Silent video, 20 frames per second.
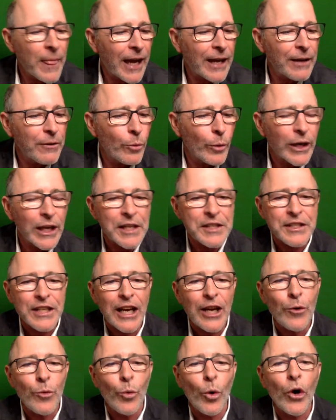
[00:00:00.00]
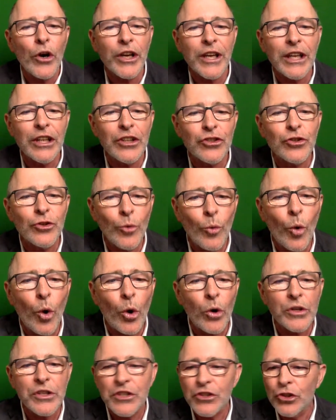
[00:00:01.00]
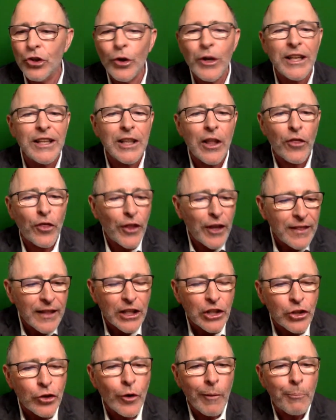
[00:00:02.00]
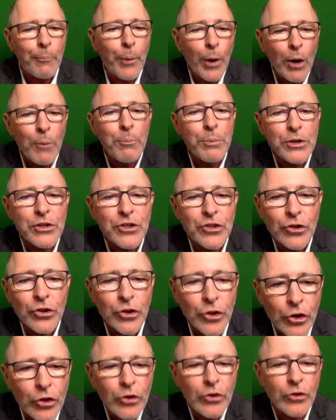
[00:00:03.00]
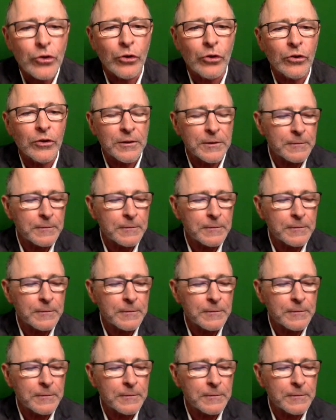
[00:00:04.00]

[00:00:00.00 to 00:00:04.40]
and when I say working towards, doing the thing that you are purposed to do.